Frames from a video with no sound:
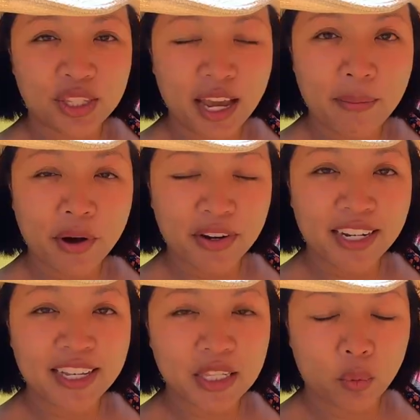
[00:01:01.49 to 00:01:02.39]
Today
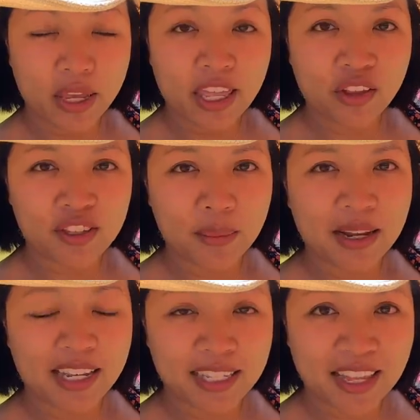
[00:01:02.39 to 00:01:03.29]
apparently is the weekend of
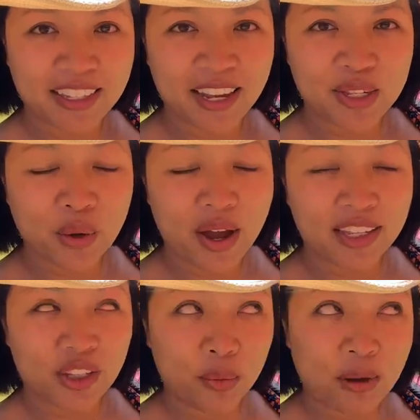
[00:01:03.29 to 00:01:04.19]
Semana Santa, so I
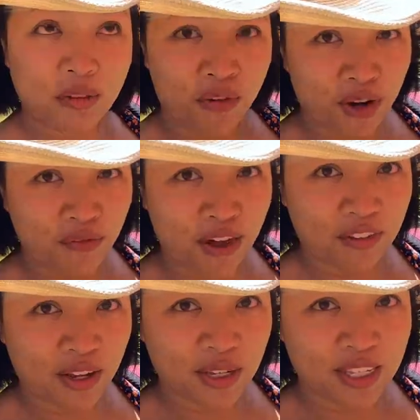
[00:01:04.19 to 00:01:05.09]
need to pay
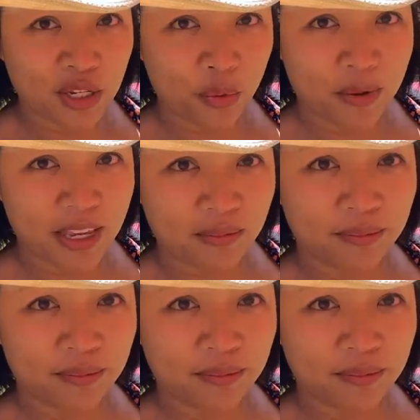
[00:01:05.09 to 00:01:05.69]
45,000 COP.